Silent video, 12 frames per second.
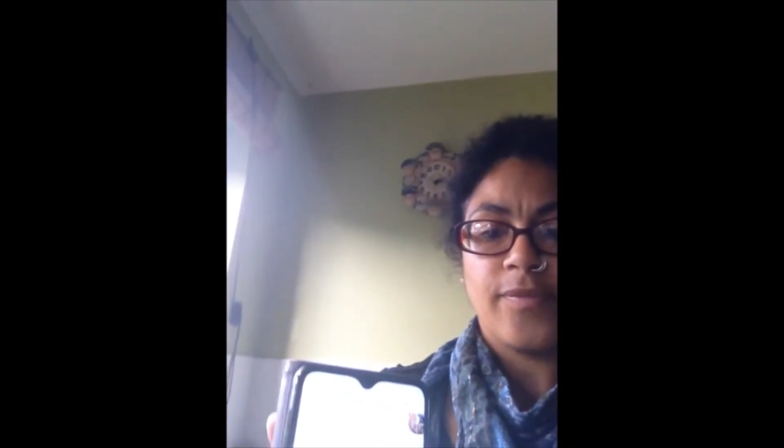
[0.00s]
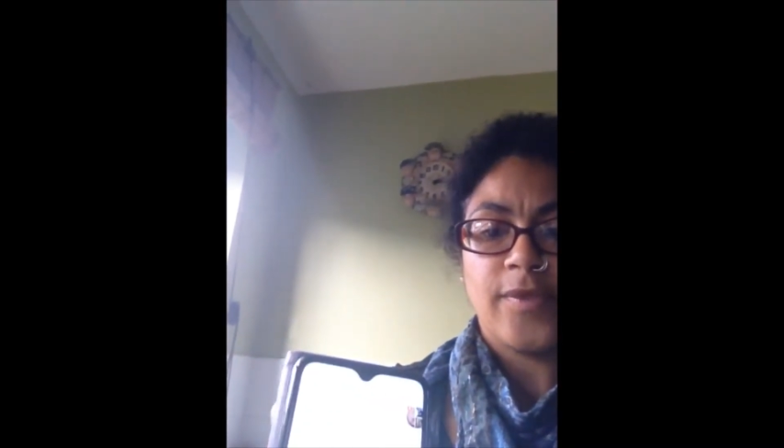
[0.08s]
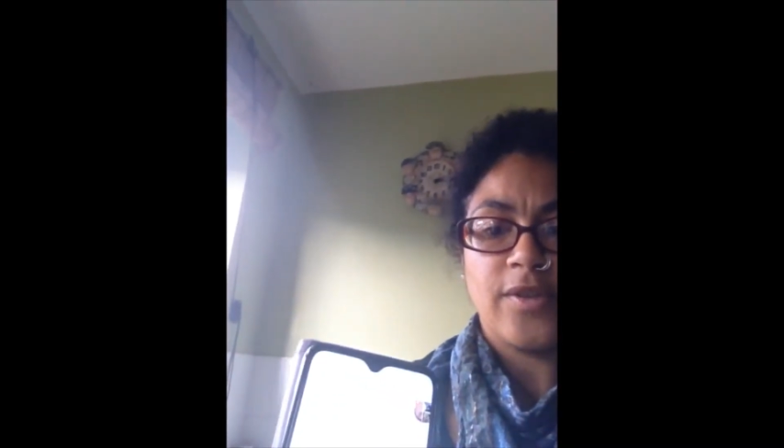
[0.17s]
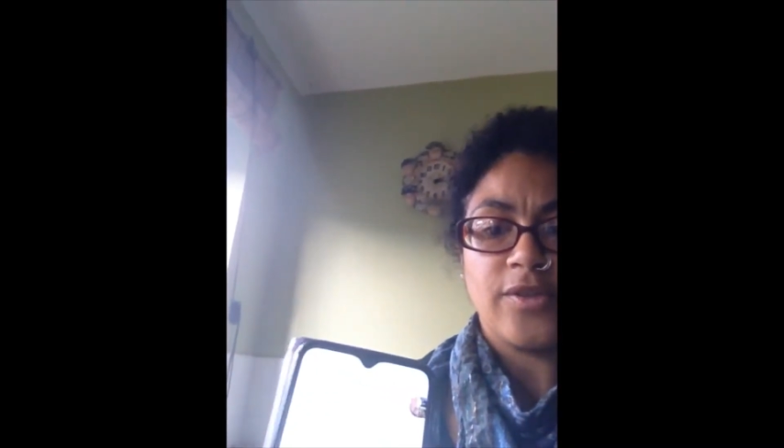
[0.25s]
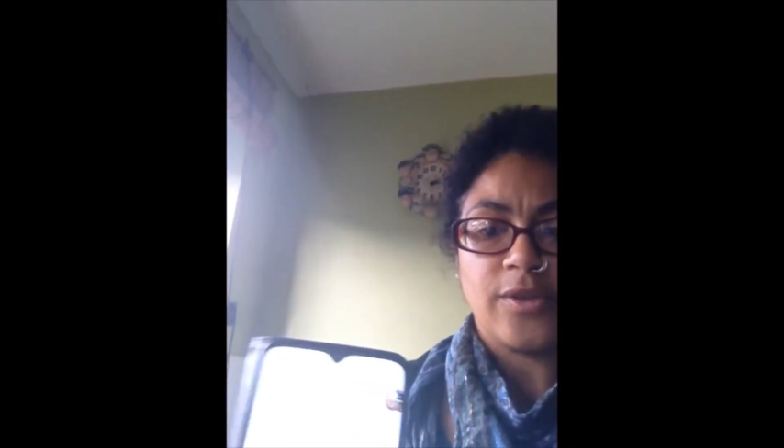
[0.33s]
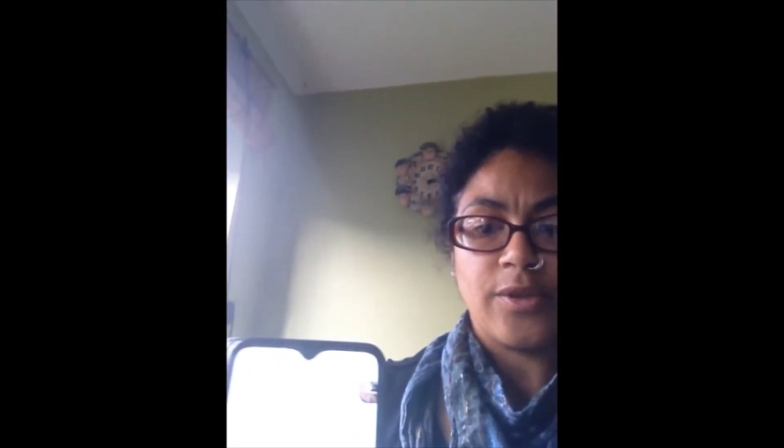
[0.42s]

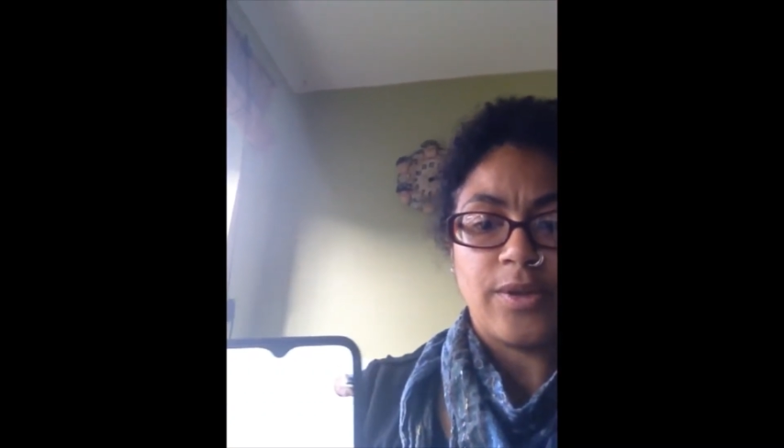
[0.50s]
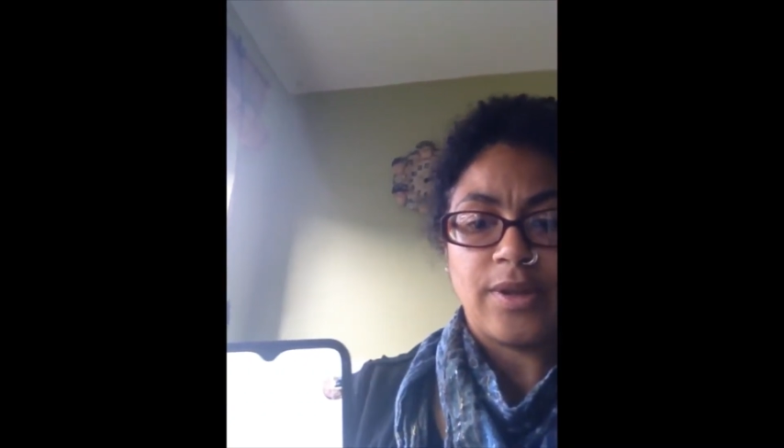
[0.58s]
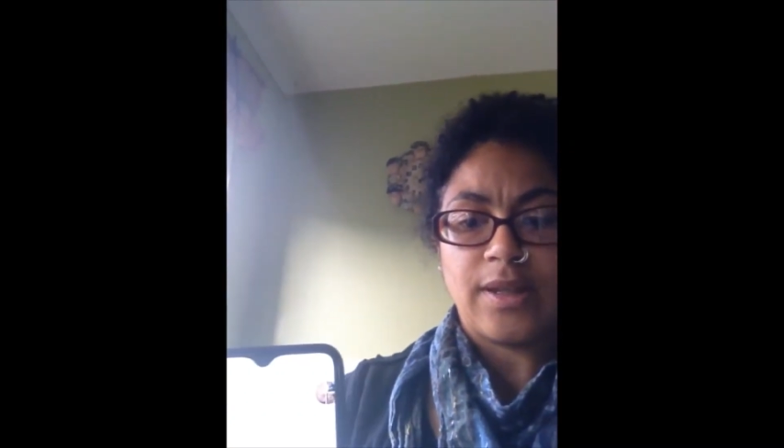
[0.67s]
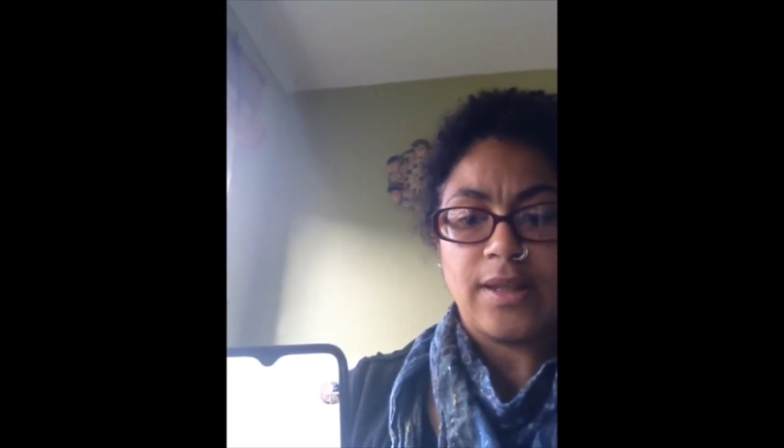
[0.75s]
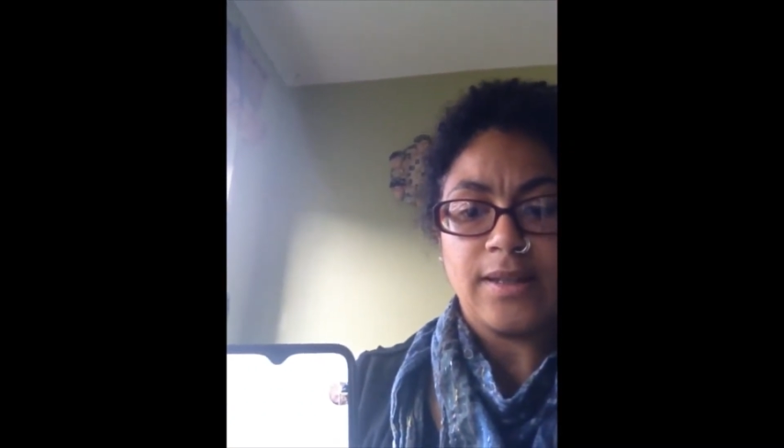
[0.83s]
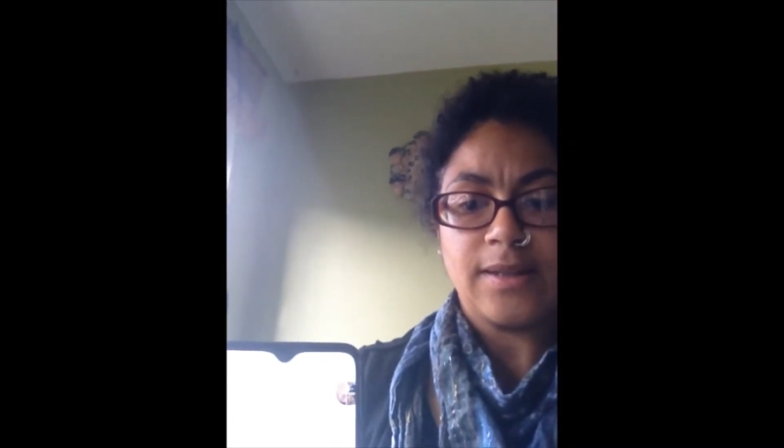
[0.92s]
show you
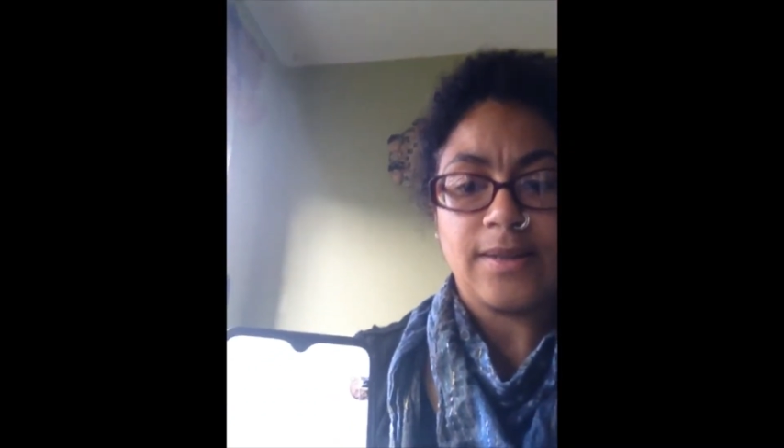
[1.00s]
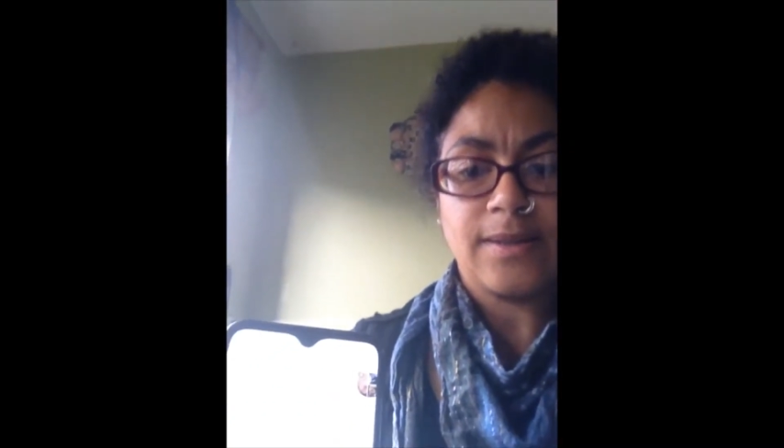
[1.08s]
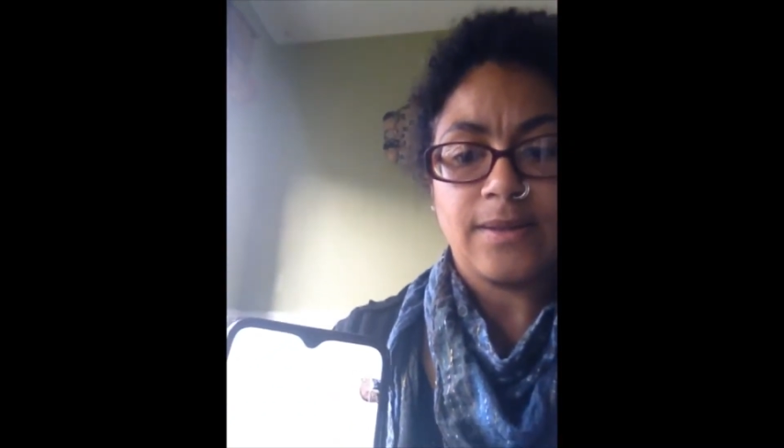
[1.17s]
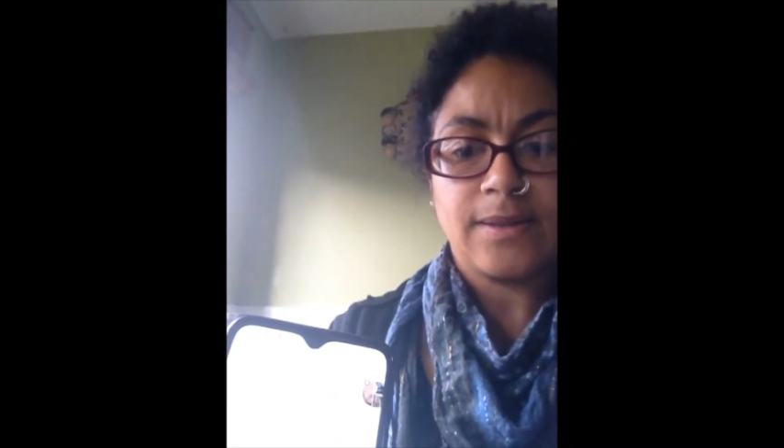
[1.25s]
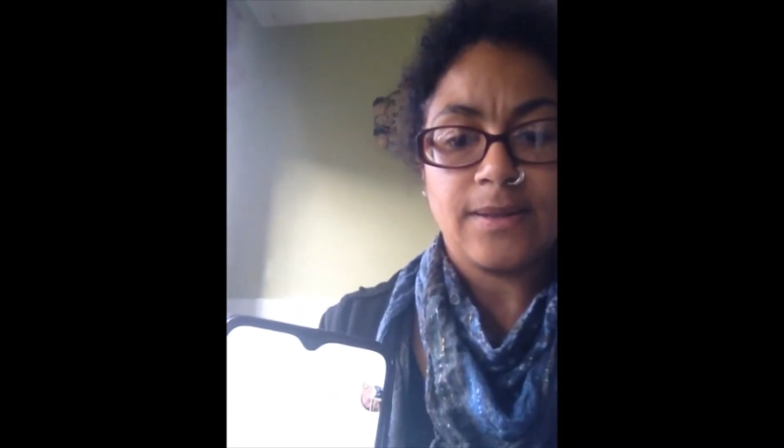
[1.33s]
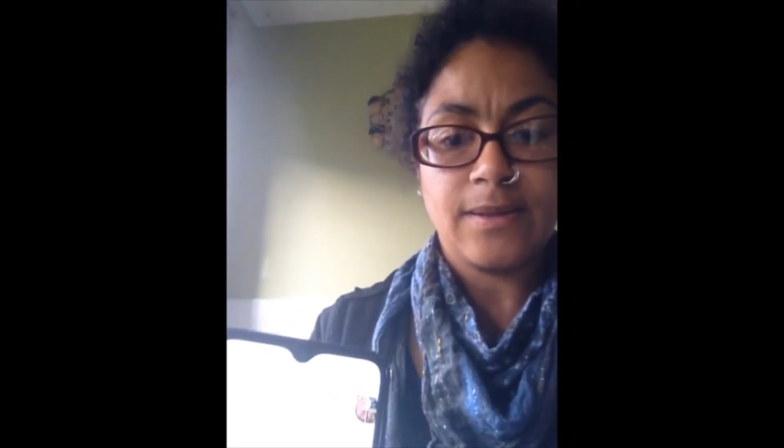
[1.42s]
that.
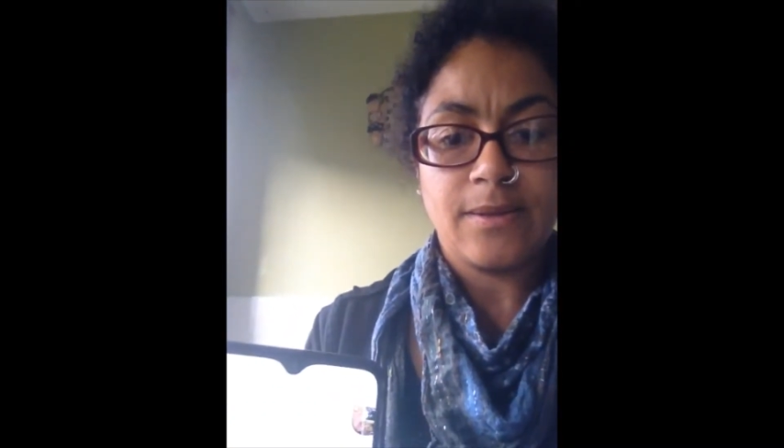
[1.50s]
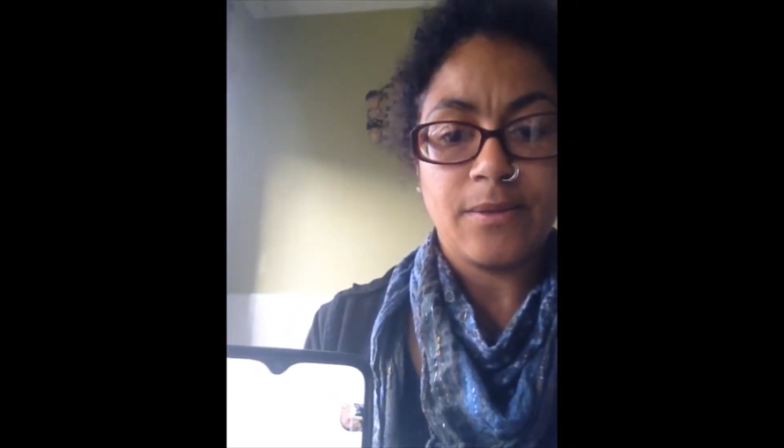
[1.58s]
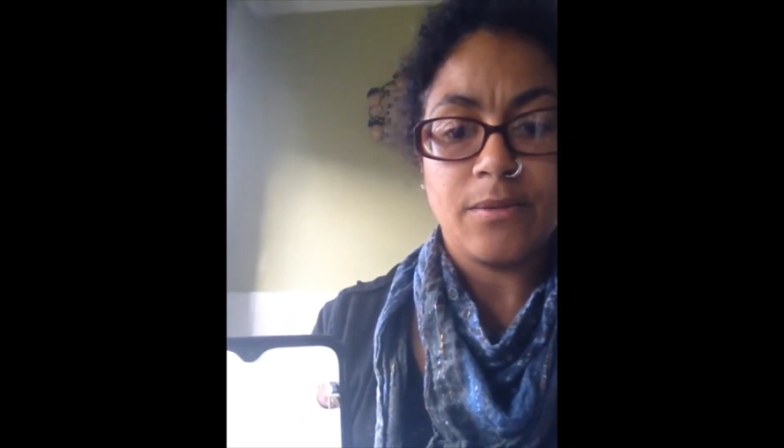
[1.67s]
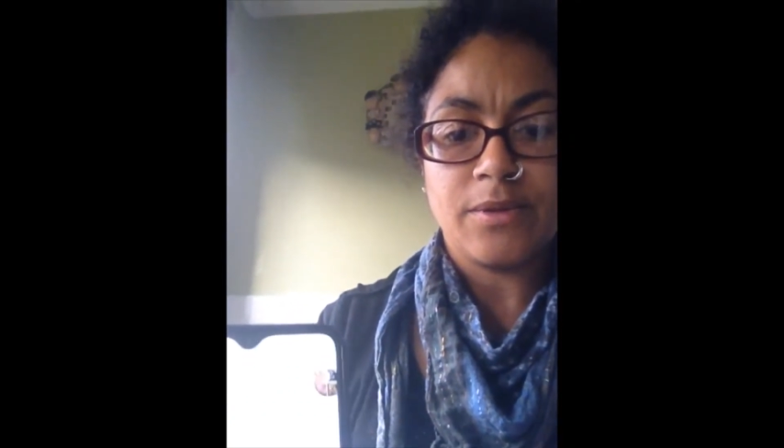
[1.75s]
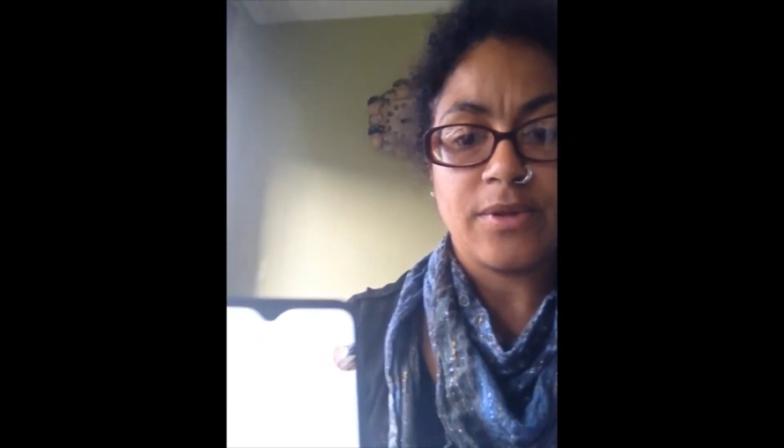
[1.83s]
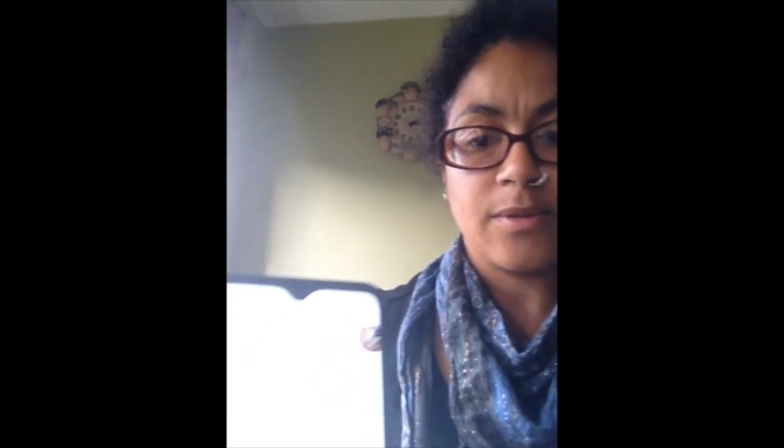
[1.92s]

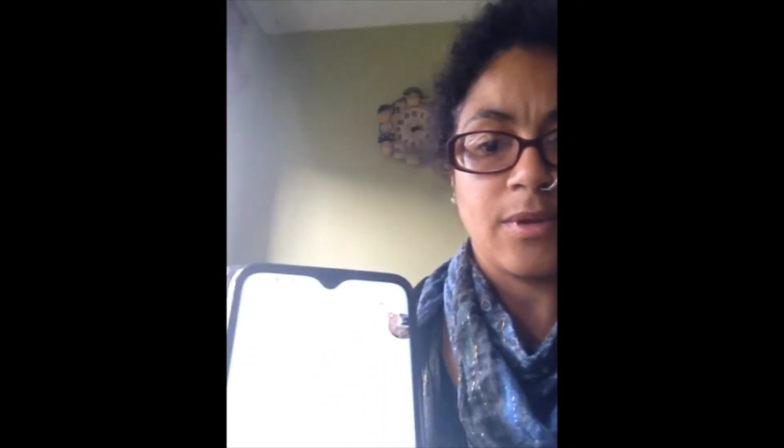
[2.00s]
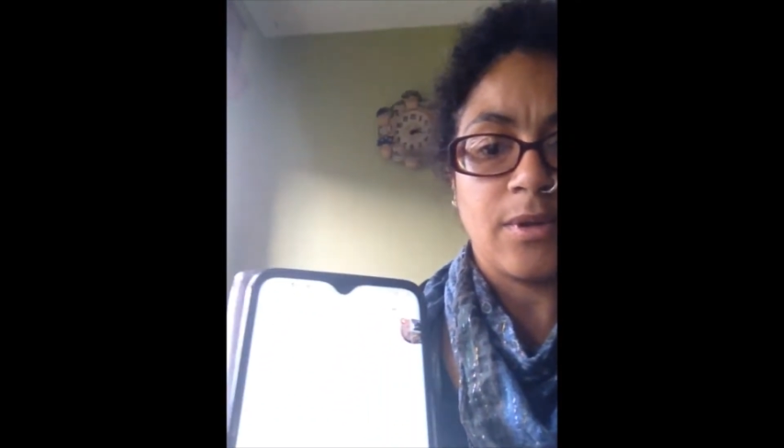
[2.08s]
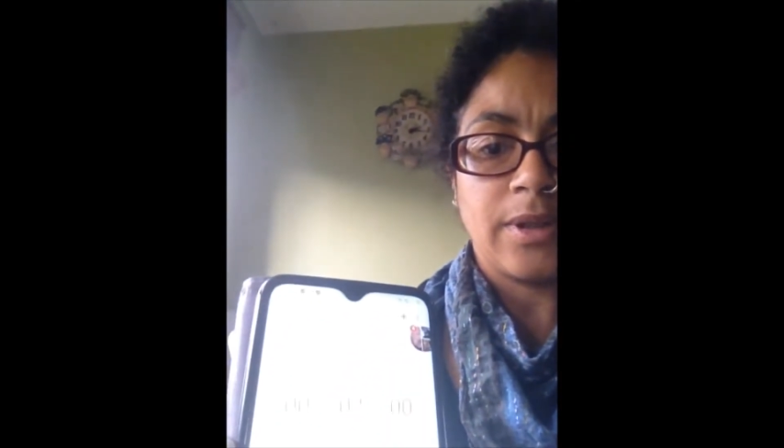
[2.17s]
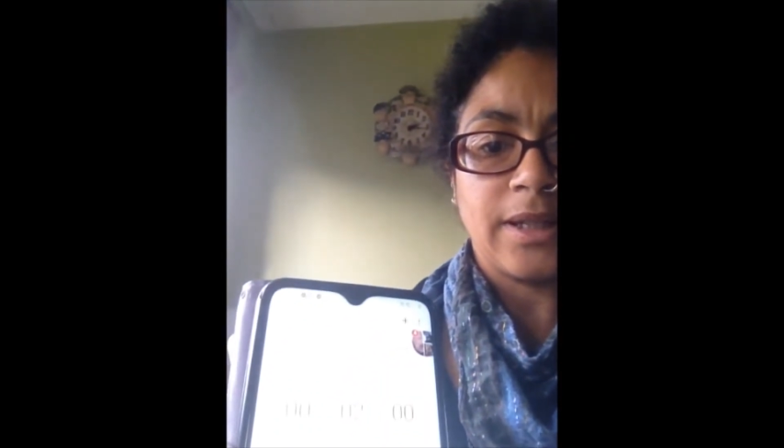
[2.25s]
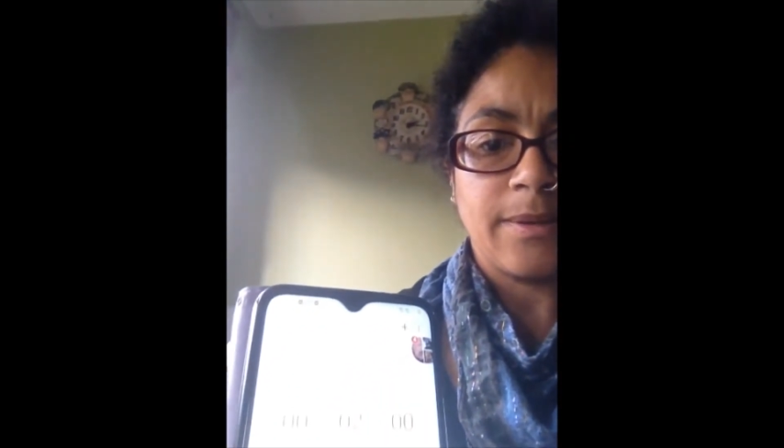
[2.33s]
Oh, it's all